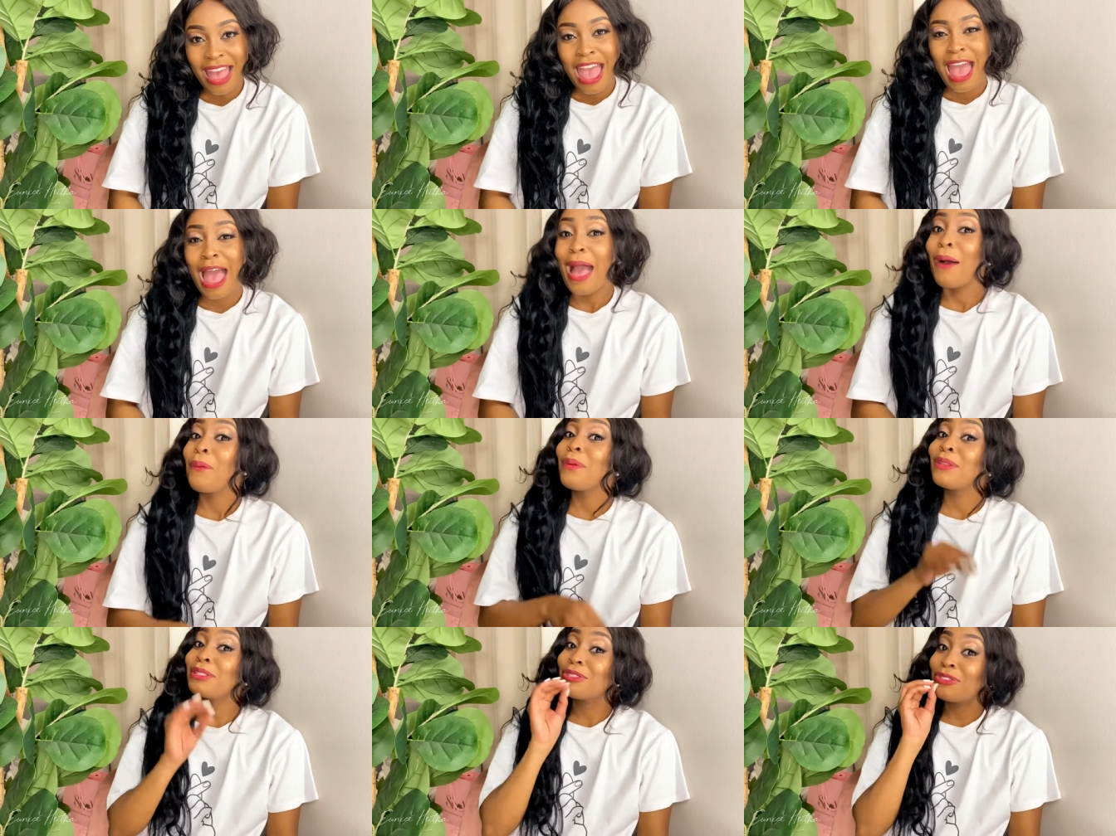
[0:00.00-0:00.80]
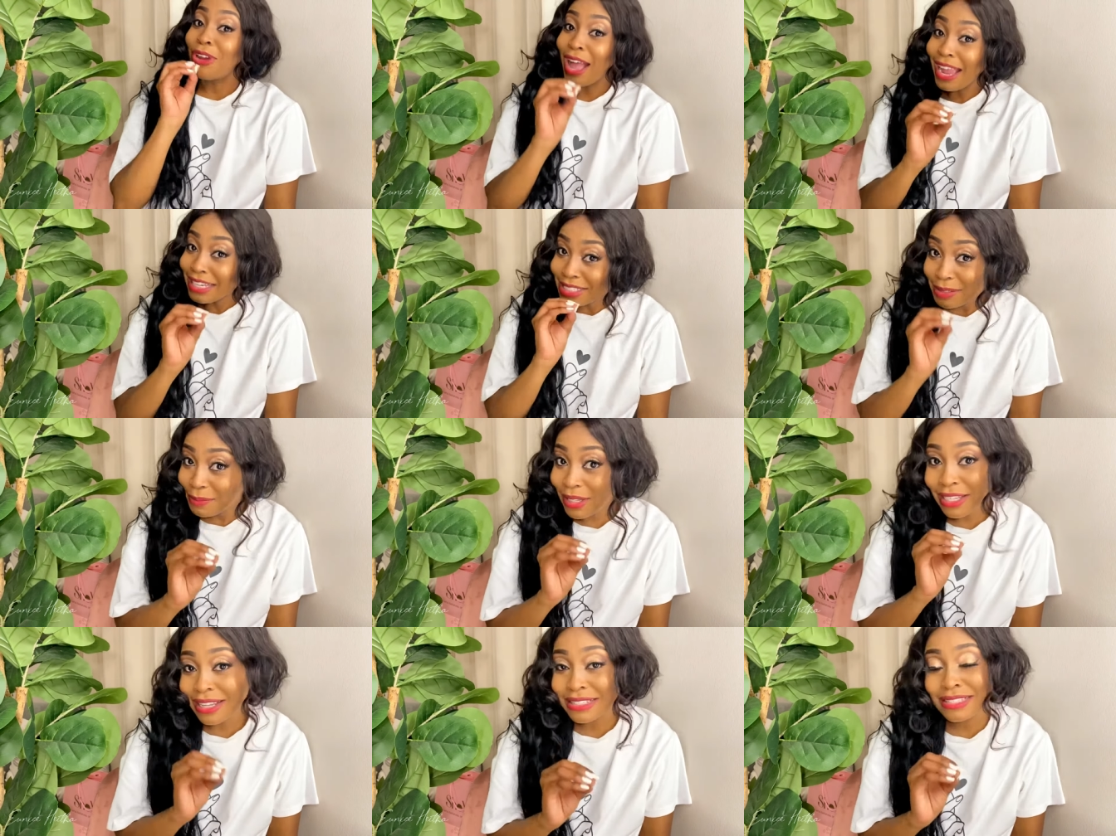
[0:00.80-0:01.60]
I will try to
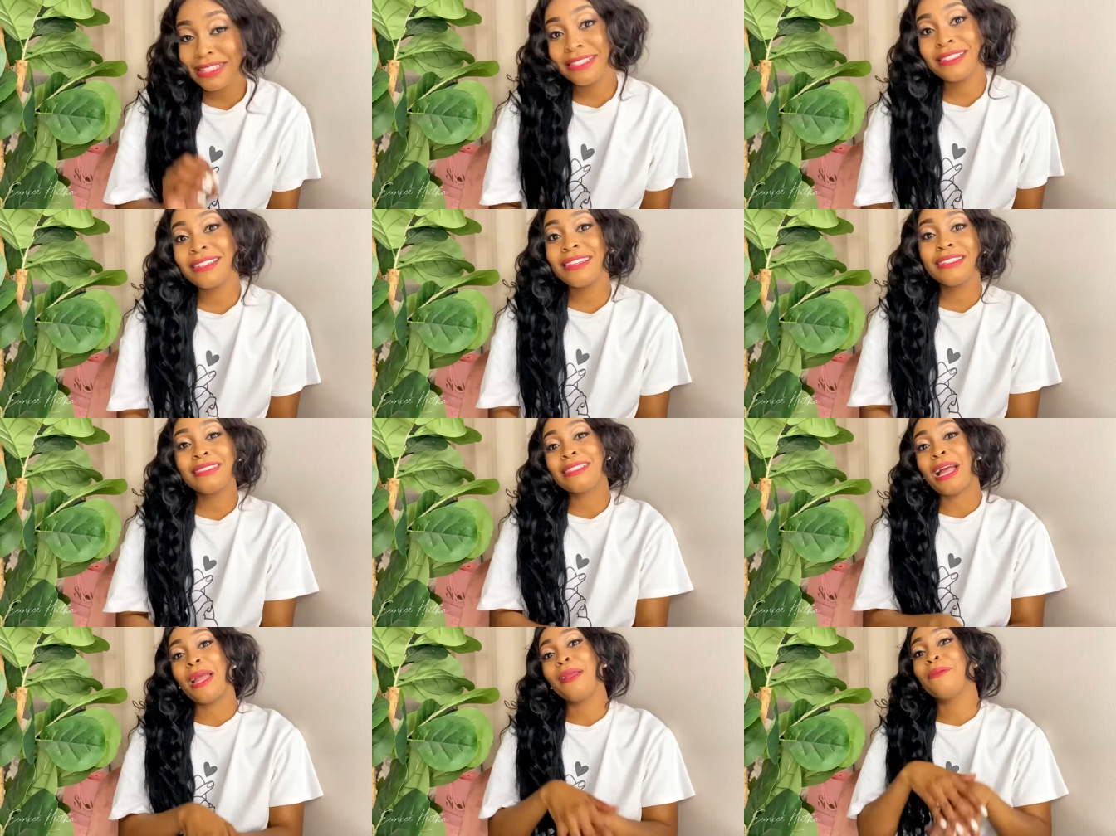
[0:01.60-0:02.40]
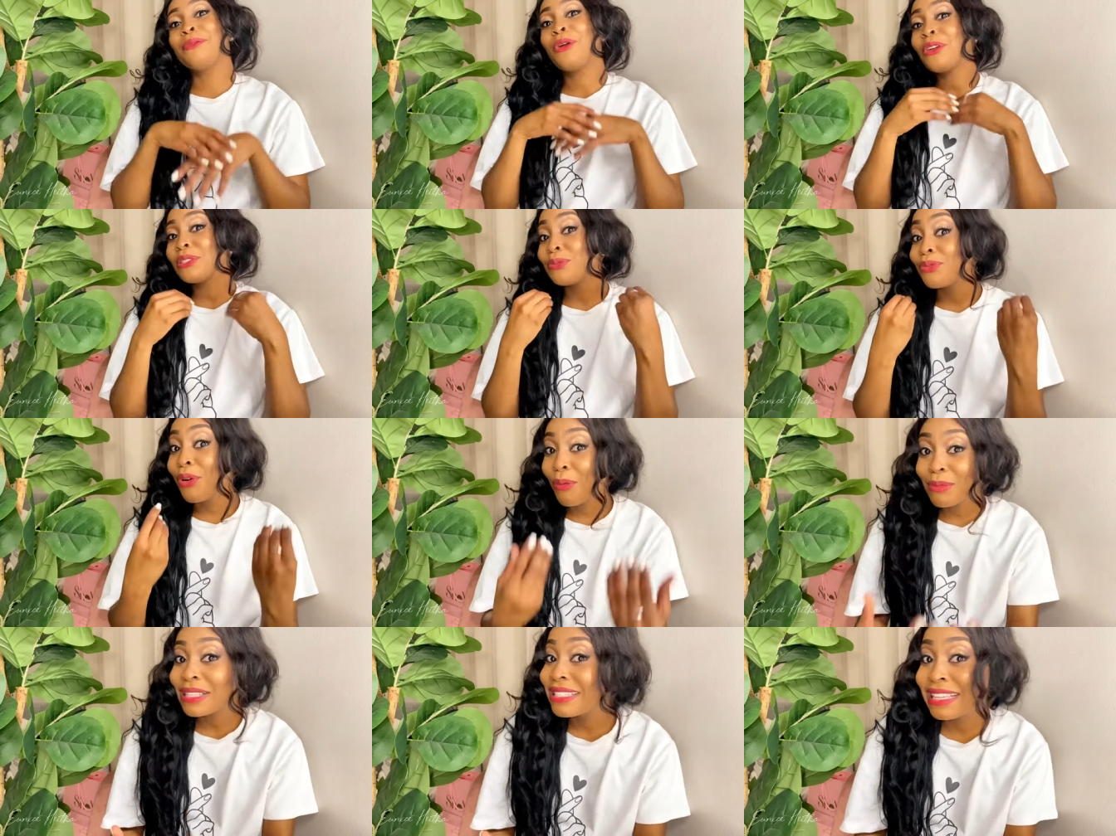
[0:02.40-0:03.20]
be consistent. I am not
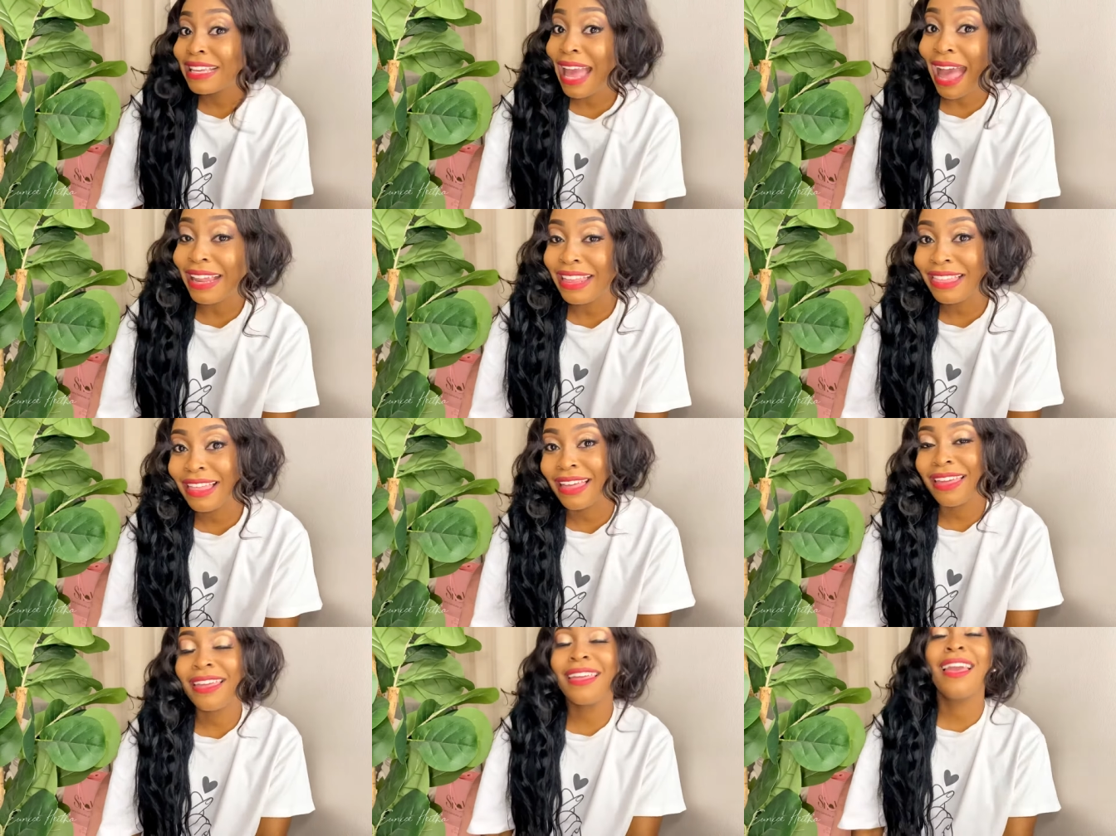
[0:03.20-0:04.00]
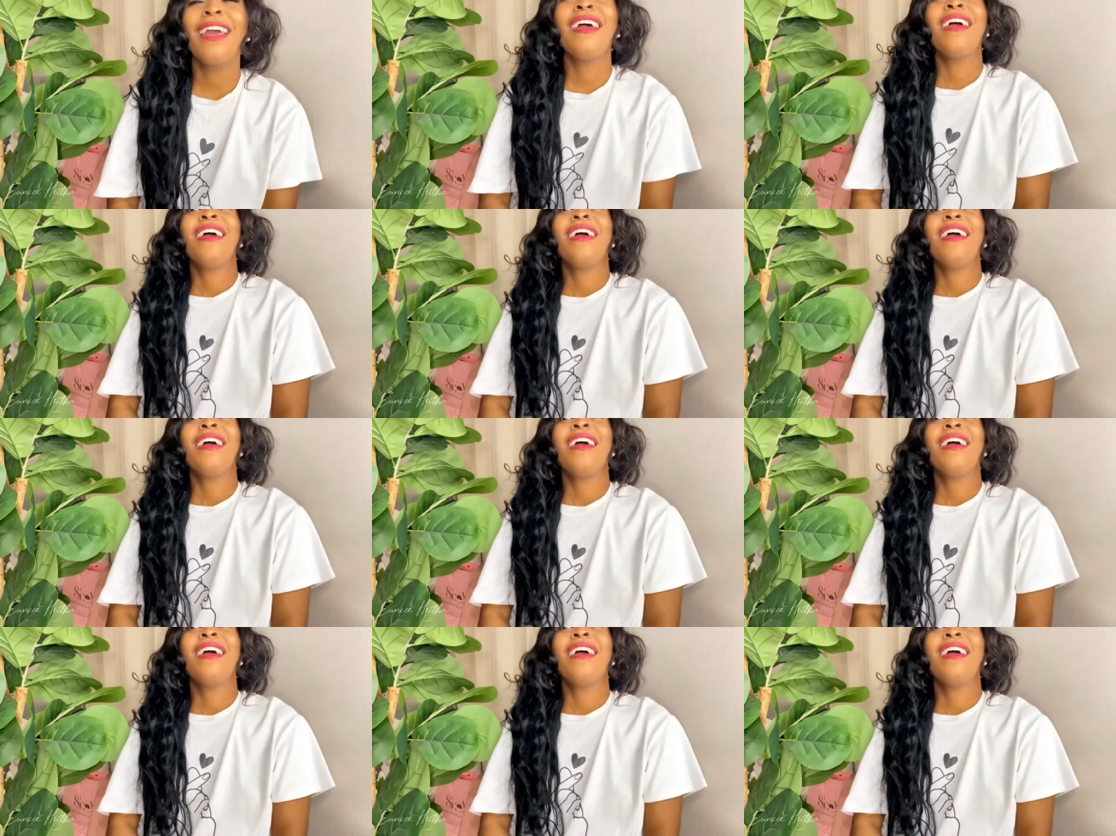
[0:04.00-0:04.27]
promising anything,